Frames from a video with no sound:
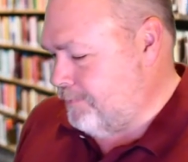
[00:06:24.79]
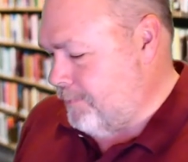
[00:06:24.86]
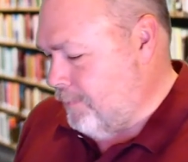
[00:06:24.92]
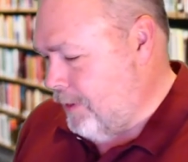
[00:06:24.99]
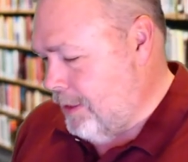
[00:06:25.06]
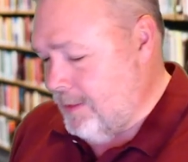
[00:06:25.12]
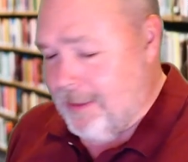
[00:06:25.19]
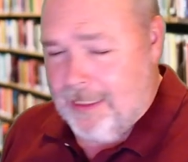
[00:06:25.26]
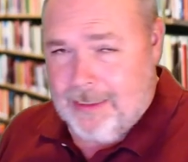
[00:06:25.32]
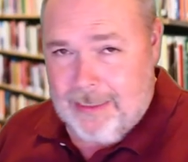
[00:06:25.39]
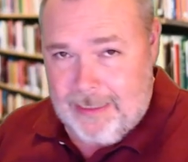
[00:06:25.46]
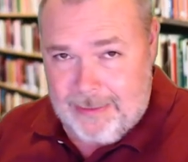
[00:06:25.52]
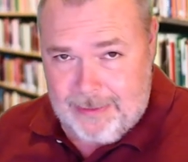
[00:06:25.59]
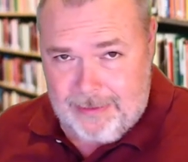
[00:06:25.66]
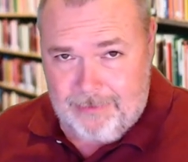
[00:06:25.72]
Well, at
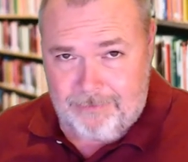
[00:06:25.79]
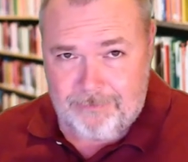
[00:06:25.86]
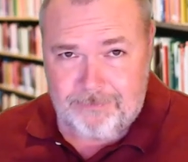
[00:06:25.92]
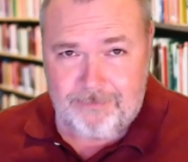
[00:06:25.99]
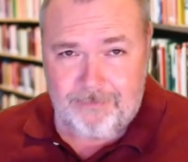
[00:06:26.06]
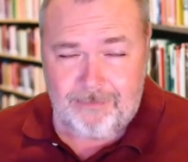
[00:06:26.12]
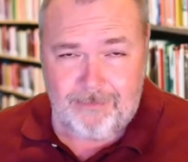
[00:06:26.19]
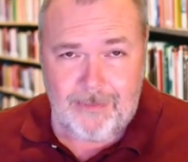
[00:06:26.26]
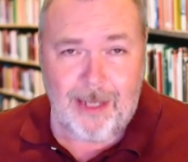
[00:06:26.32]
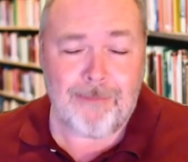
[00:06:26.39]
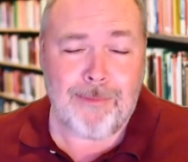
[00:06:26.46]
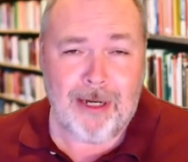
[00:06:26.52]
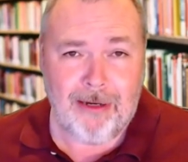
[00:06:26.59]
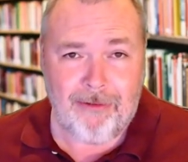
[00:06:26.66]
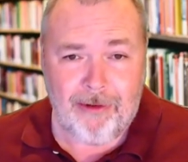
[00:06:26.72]
least not
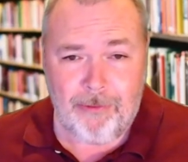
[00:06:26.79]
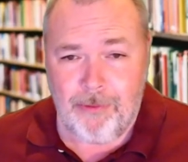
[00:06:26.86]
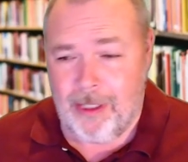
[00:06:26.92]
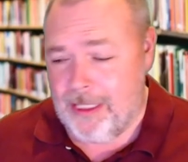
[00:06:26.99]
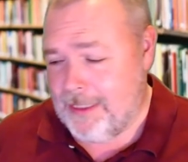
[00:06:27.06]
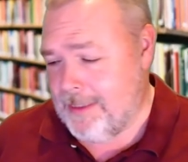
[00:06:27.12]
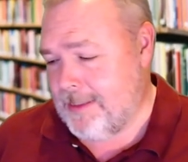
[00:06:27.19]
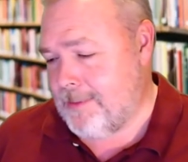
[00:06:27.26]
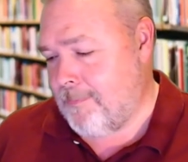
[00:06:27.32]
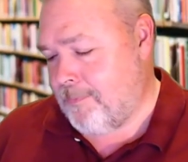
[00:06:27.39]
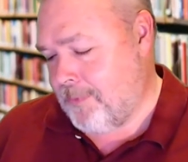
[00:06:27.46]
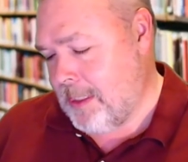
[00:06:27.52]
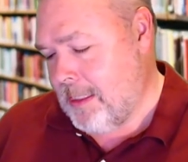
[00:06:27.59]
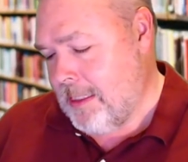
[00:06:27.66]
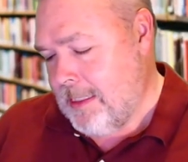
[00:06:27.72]
Margaret Weis,
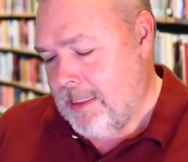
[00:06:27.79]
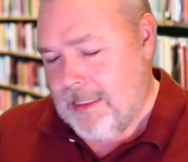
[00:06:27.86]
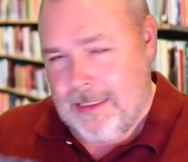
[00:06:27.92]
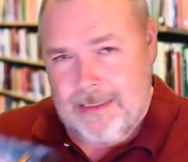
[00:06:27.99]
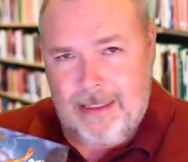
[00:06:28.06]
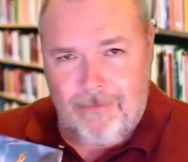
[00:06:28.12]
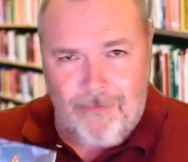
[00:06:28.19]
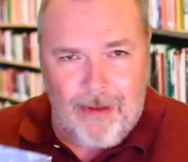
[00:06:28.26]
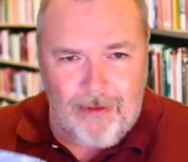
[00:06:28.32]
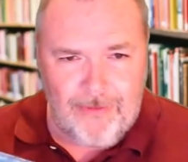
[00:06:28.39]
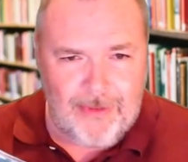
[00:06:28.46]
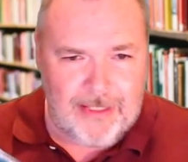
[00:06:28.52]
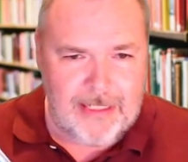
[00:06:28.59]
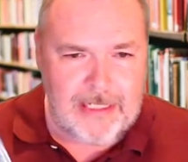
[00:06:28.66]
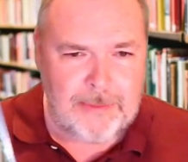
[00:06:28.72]
because I found
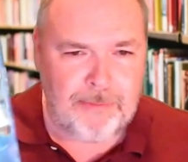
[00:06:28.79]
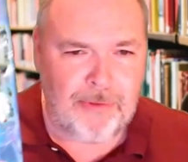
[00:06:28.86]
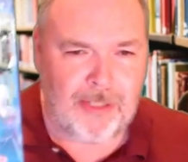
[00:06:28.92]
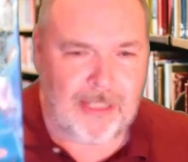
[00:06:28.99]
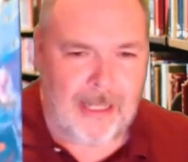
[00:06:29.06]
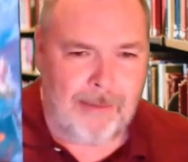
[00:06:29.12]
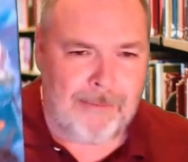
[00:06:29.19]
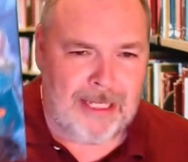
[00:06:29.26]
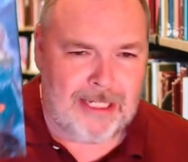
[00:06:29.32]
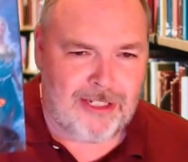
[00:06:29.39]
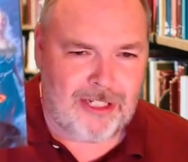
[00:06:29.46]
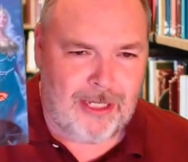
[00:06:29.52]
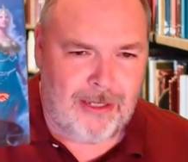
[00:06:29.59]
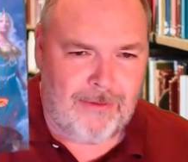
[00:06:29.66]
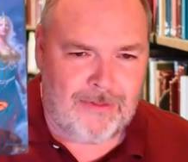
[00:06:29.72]
this book on my
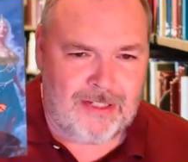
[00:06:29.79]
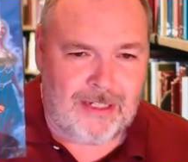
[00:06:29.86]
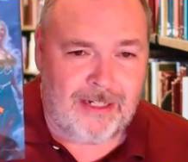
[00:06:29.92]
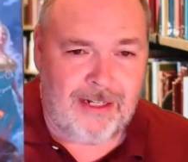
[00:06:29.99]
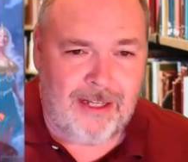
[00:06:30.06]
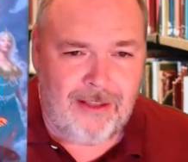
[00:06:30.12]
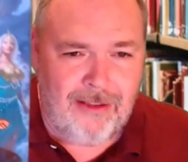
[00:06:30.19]
shelves, another